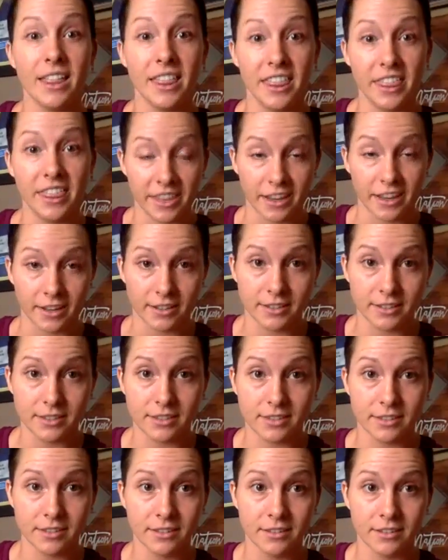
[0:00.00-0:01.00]

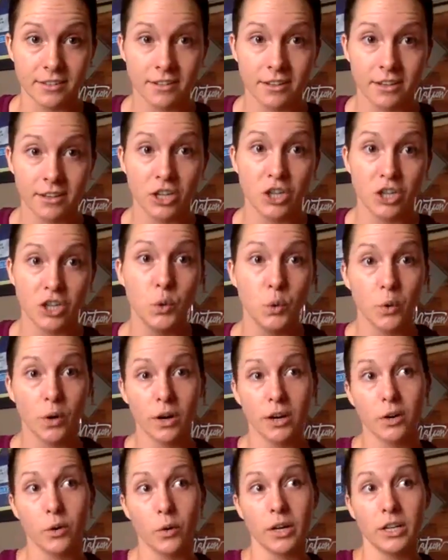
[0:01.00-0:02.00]
this. You
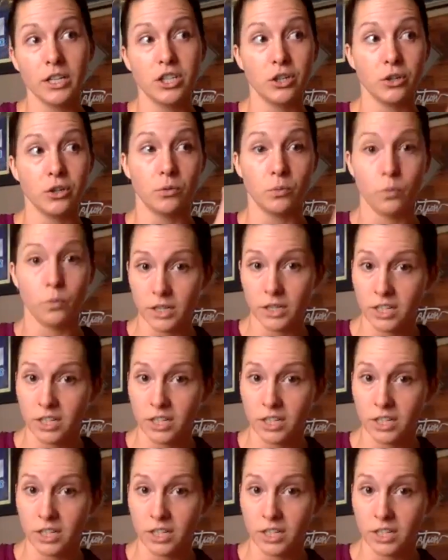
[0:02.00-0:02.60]
are going to